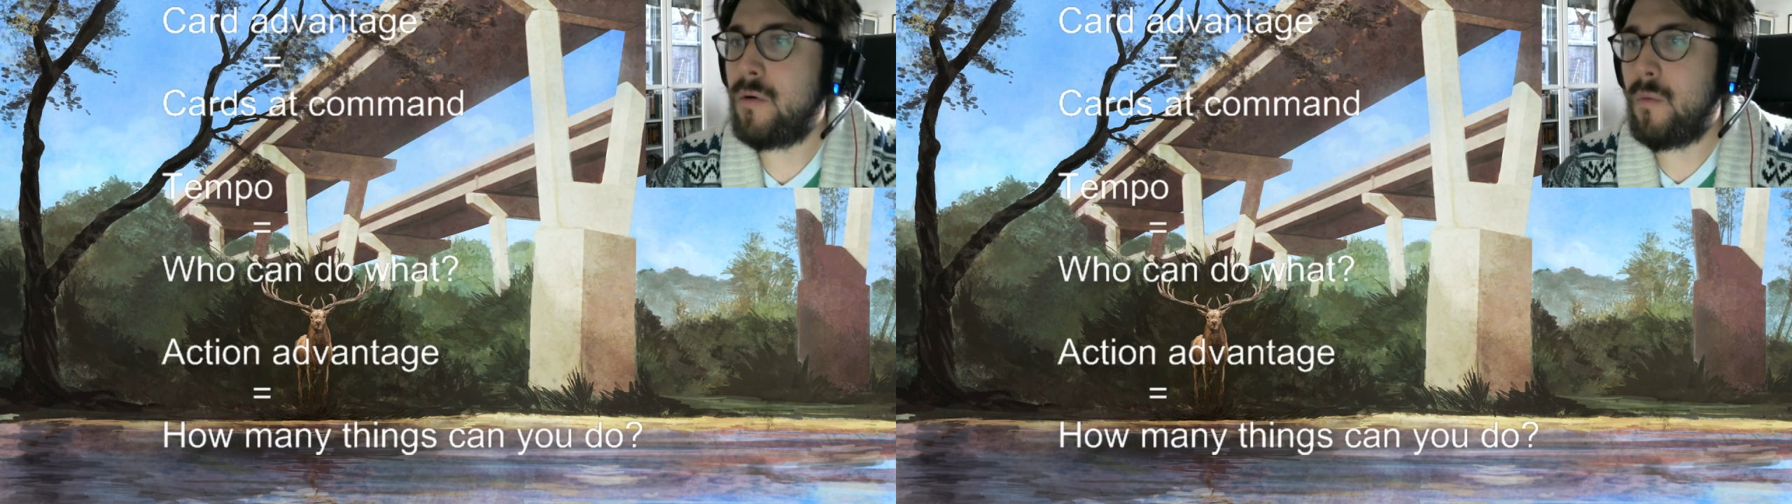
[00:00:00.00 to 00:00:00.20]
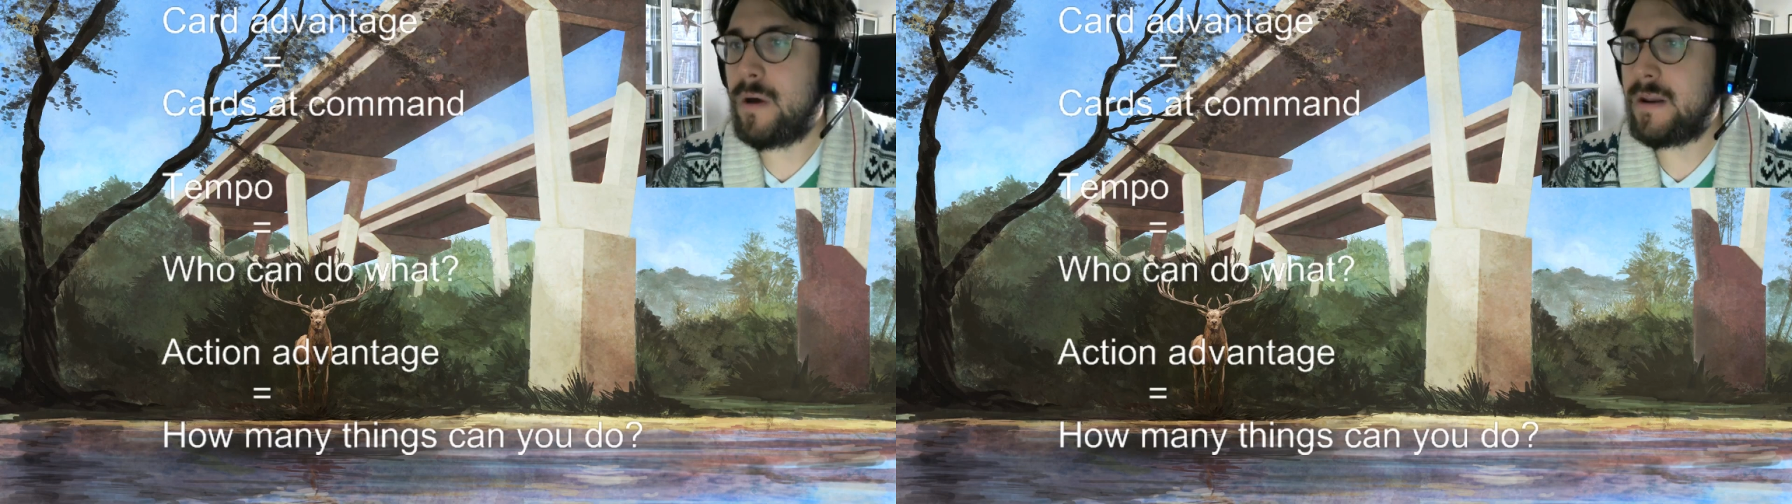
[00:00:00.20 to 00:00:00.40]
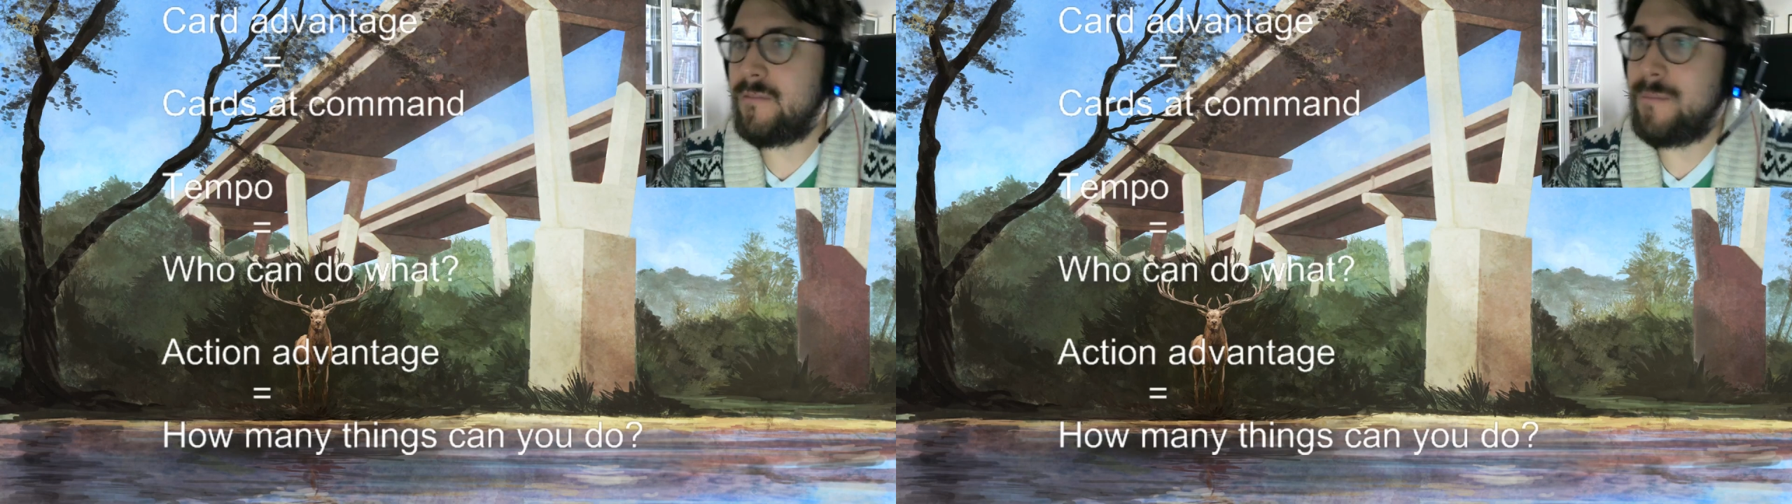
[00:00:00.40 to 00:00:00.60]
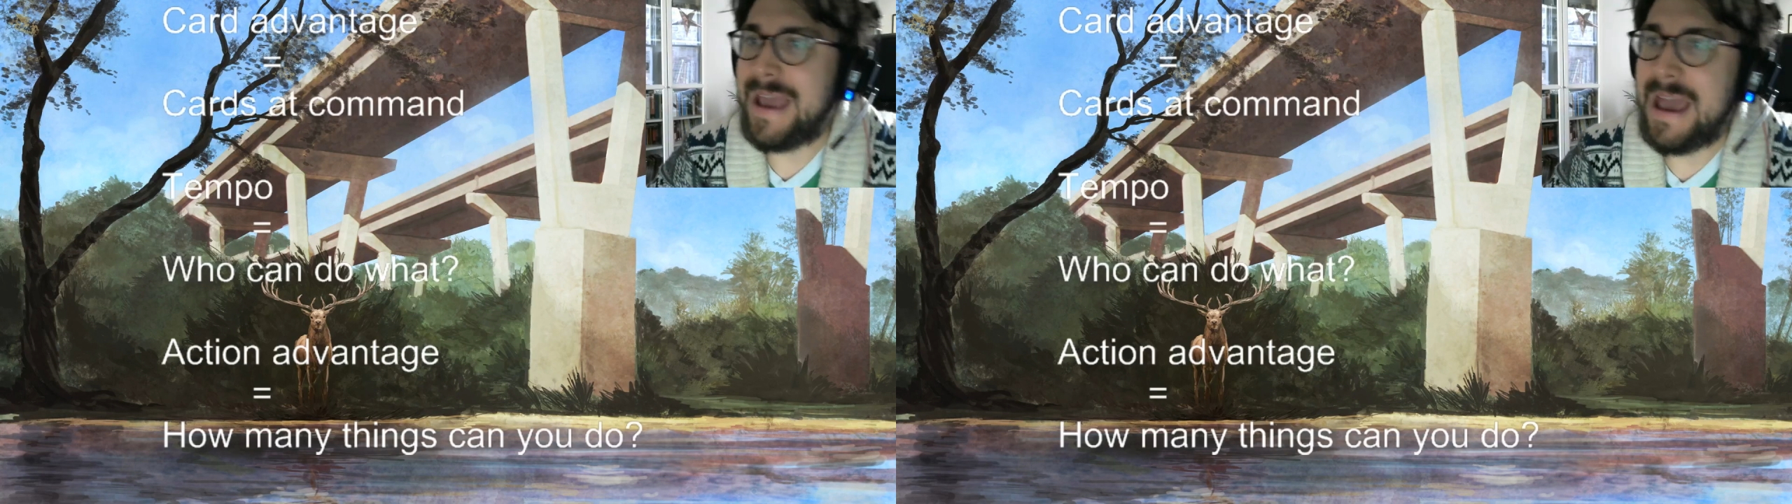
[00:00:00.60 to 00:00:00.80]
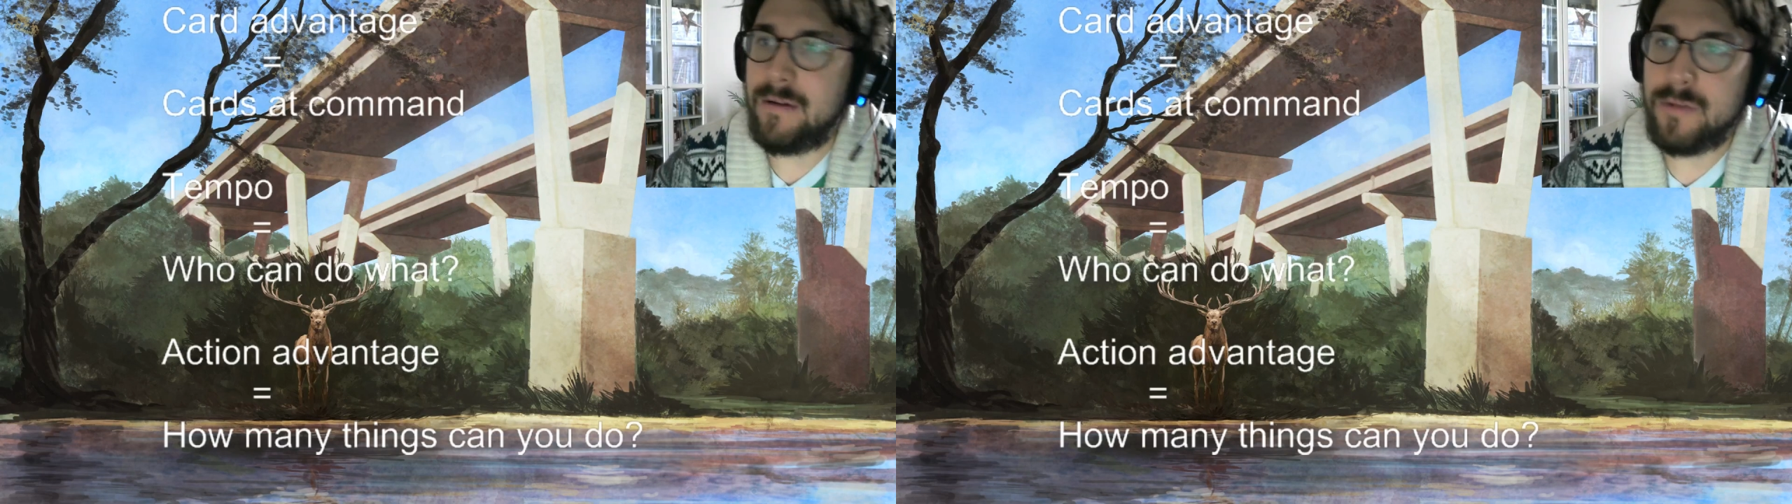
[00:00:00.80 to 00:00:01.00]
one of my
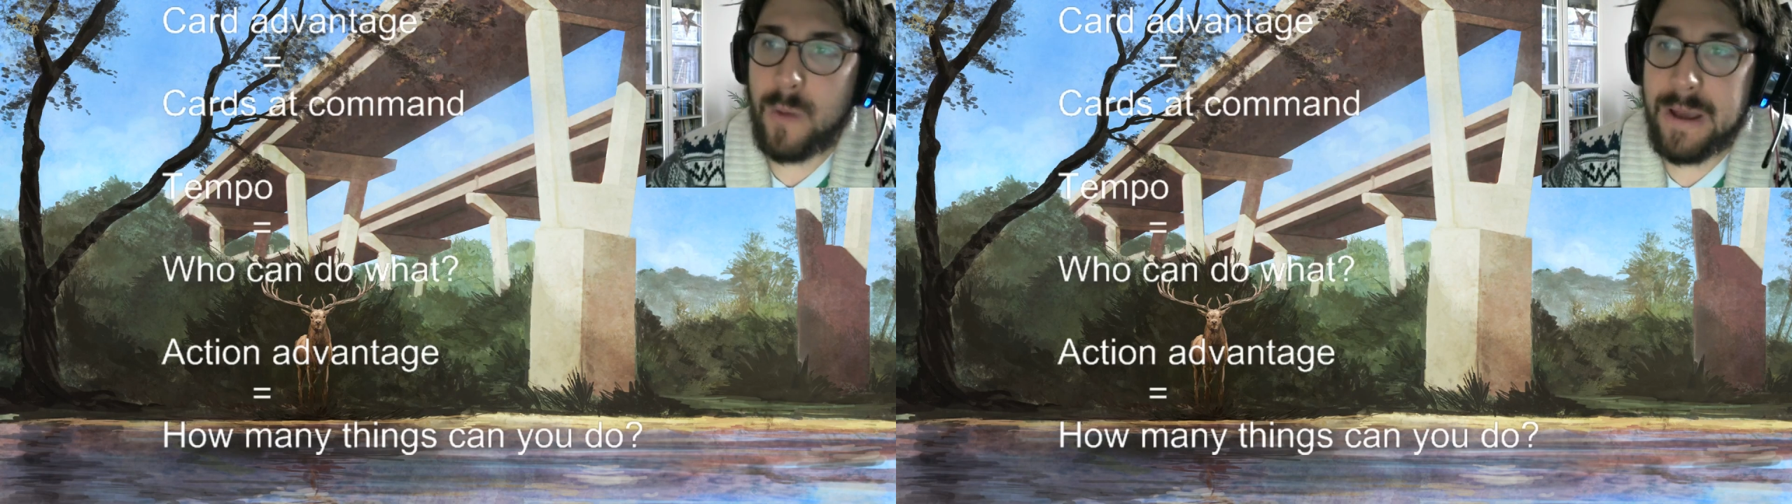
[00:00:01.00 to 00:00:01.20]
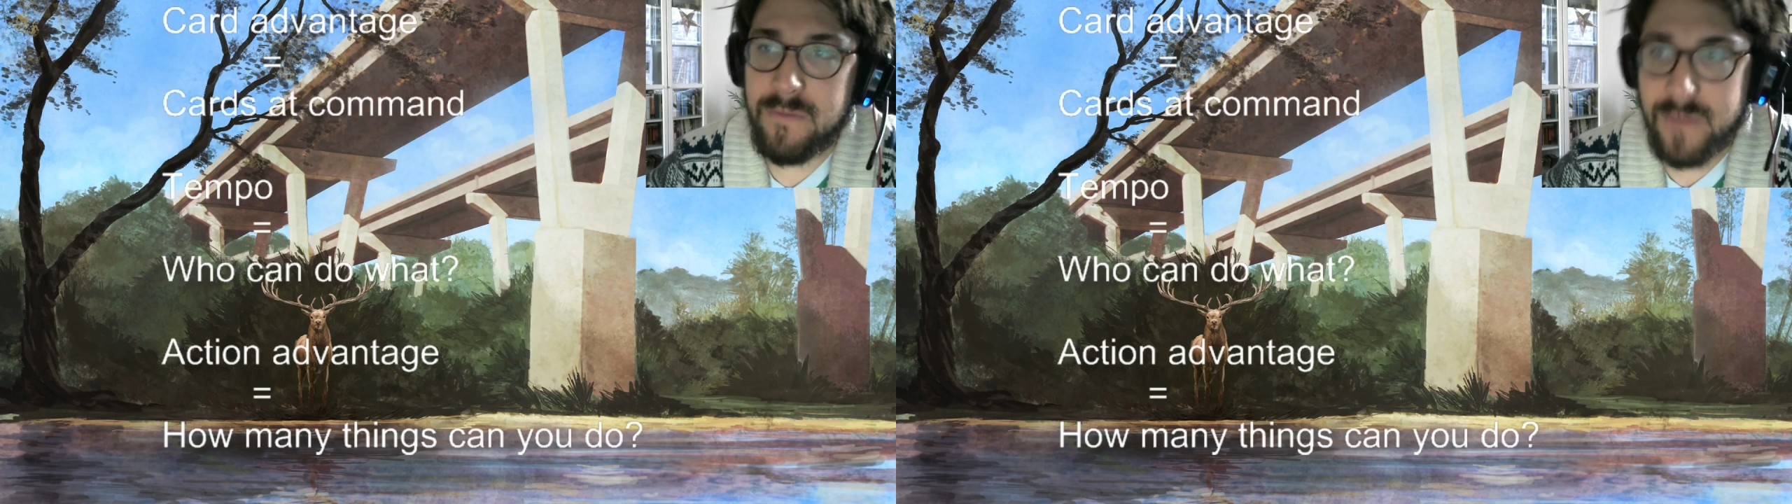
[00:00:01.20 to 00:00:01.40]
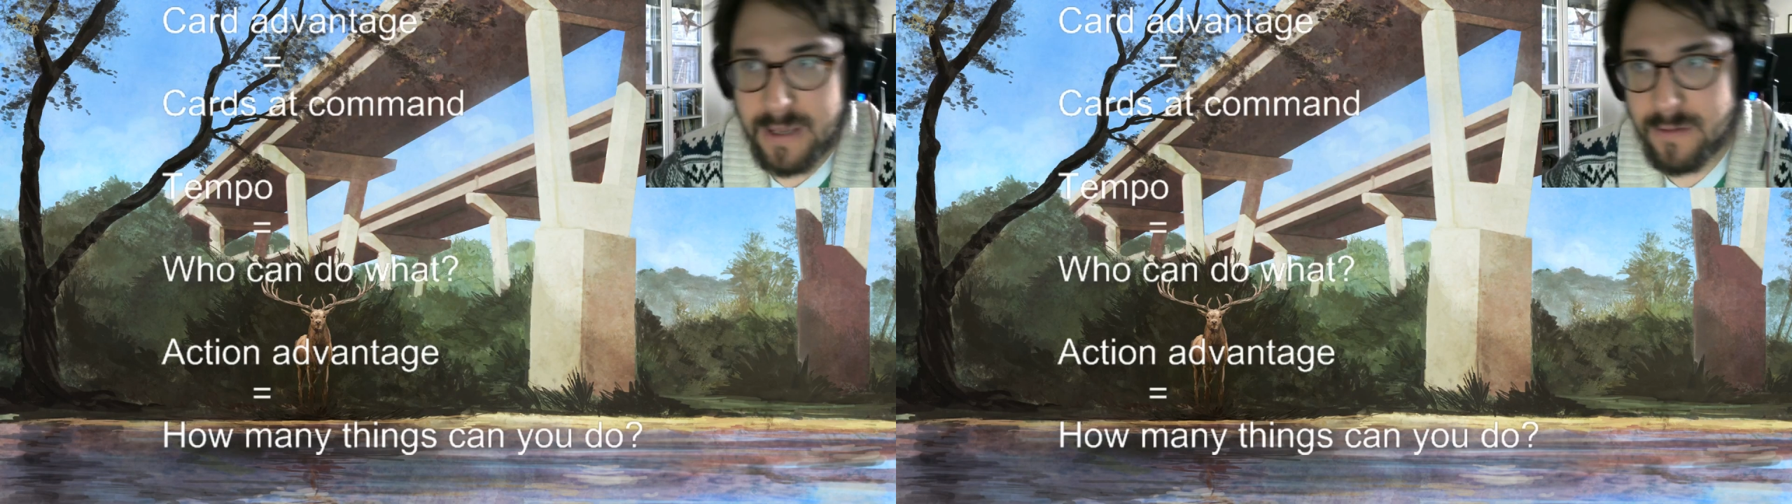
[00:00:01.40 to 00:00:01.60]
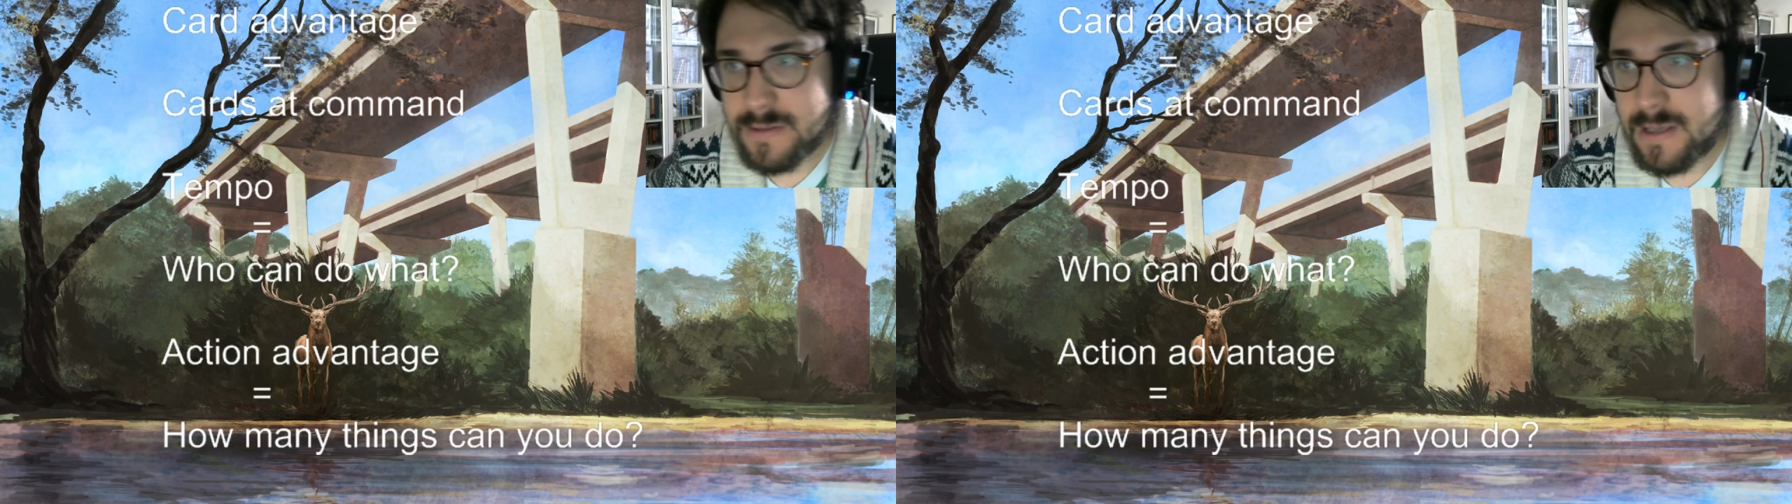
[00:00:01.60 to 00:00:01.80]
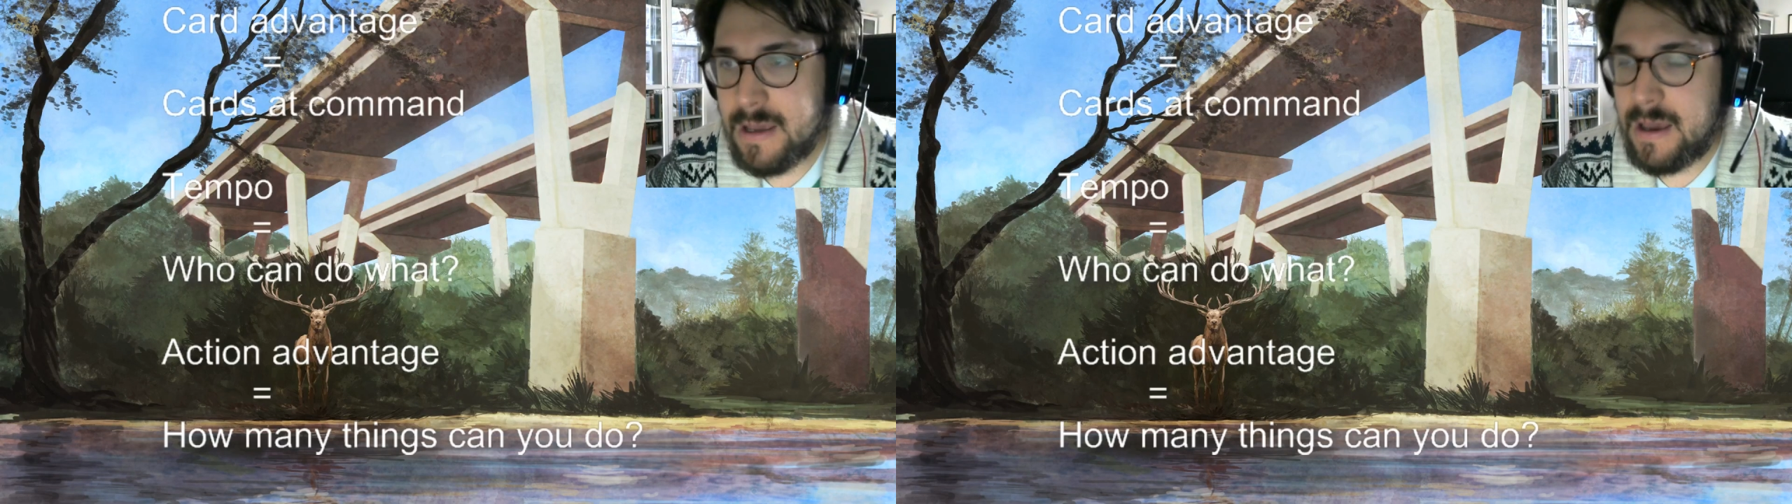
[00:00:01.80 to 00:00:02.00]
How in the Wild videos.